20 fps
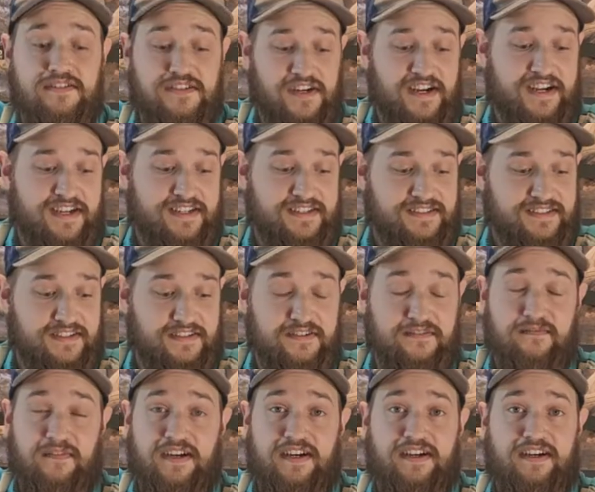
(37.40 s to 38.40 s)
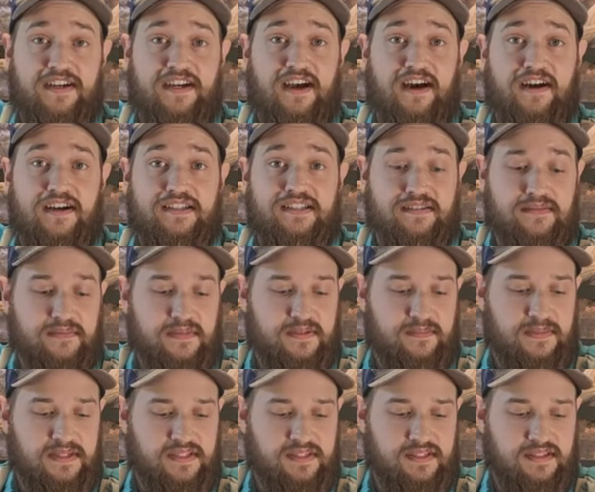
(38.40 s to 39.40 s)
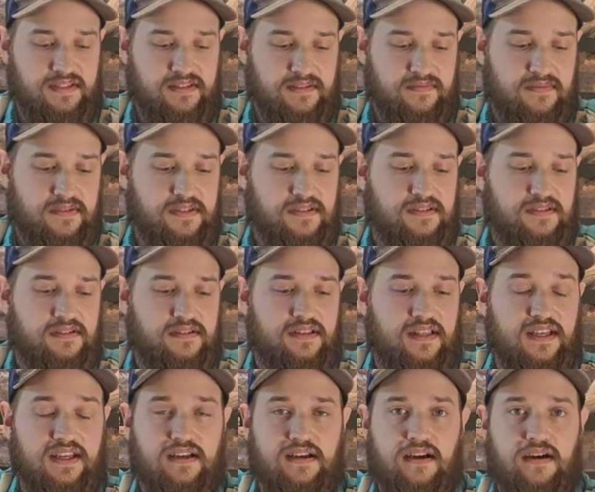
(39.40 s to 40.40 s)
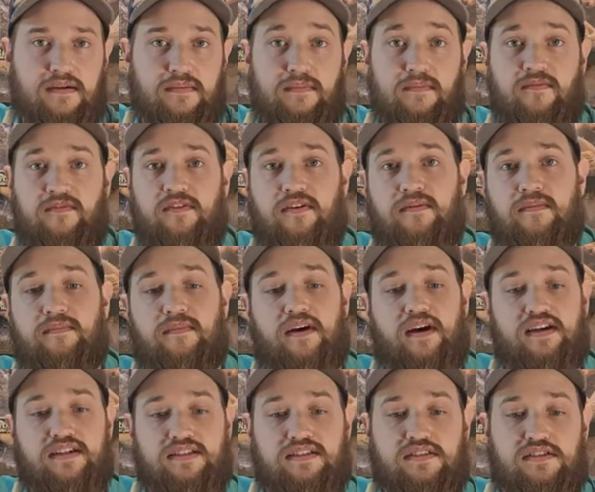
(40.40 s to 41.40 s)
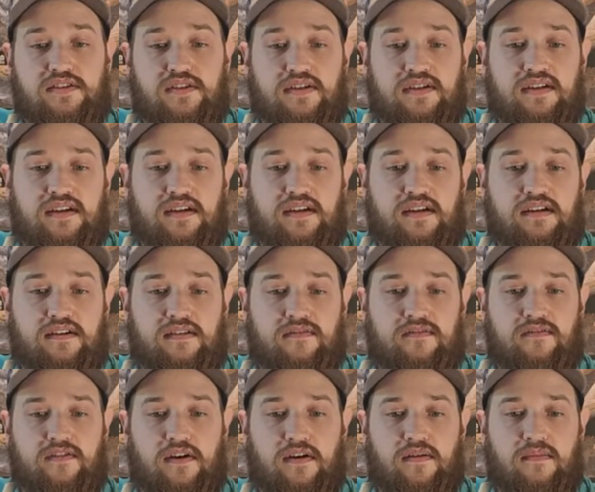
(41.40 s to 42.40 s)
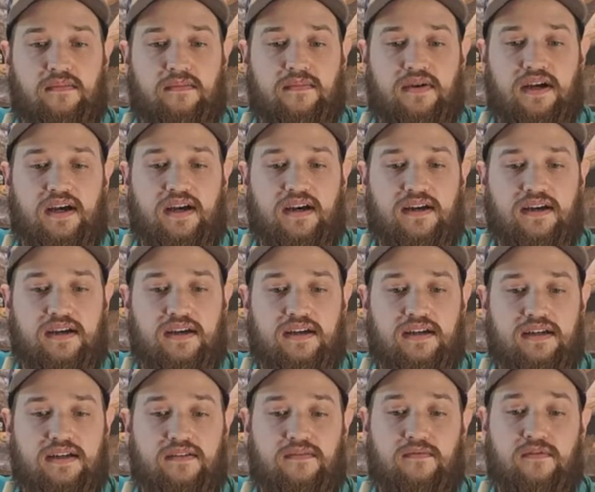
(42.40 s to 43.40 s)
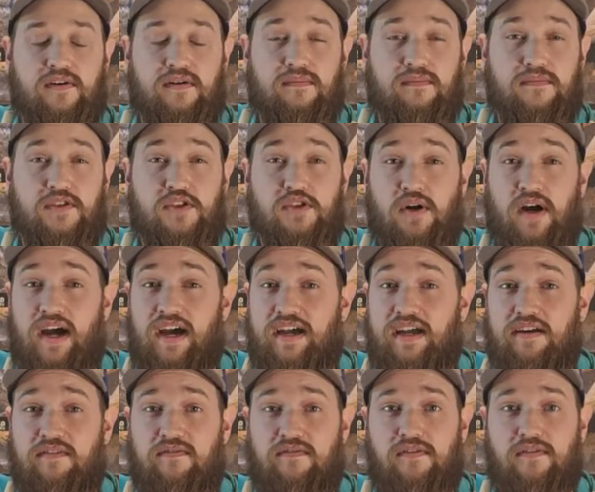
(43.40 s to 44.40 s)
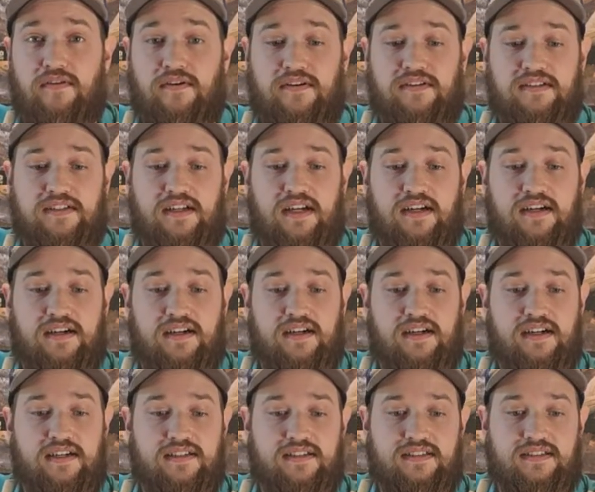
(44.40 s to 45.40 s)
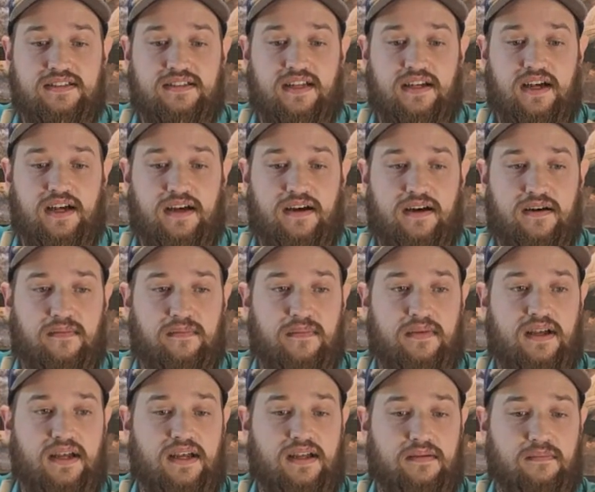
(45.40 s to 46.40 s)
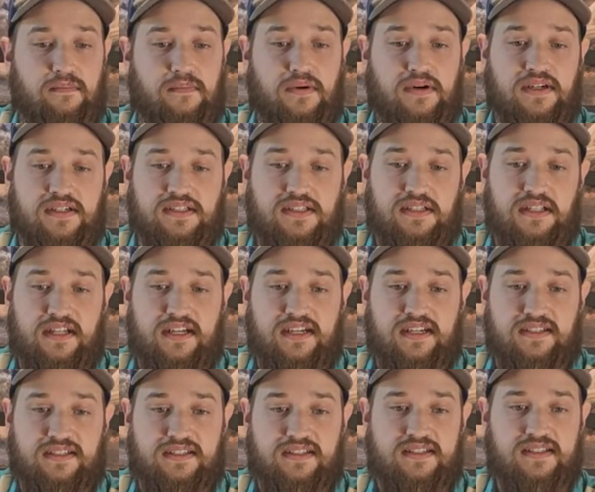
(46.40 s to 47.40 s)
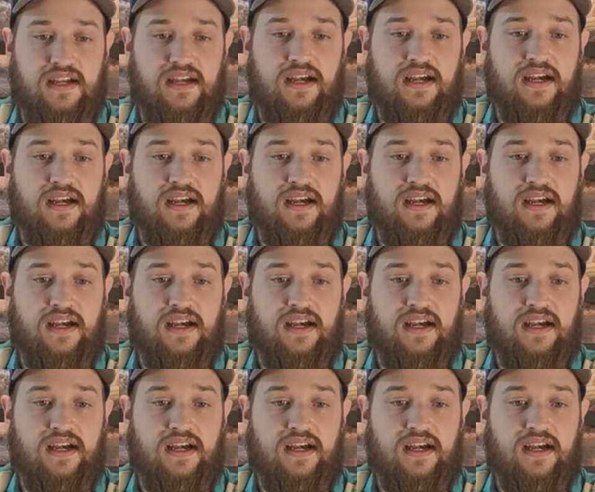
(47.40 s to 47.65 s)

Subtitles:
dragons are a very awesome species of lizard. They come from Australia, from dry forest areas and brushlands.